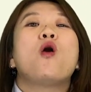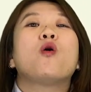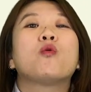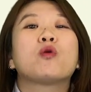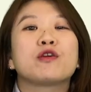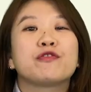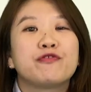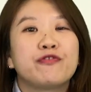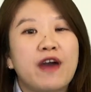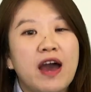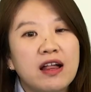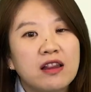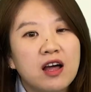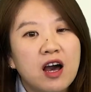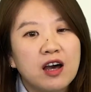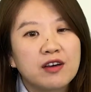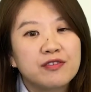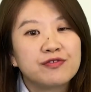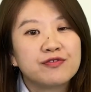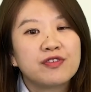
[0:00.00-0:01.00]
were fell
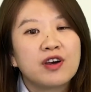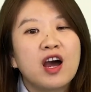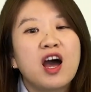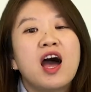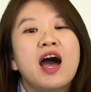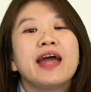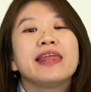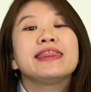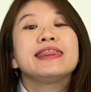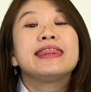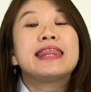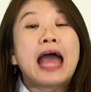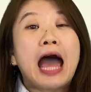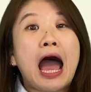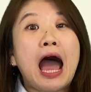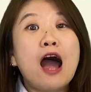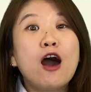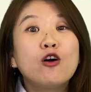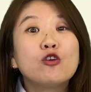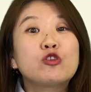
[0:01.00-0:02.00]
off.
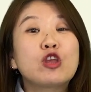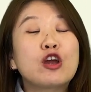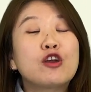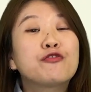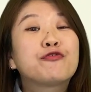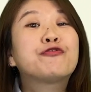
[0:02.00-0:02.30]
Now they're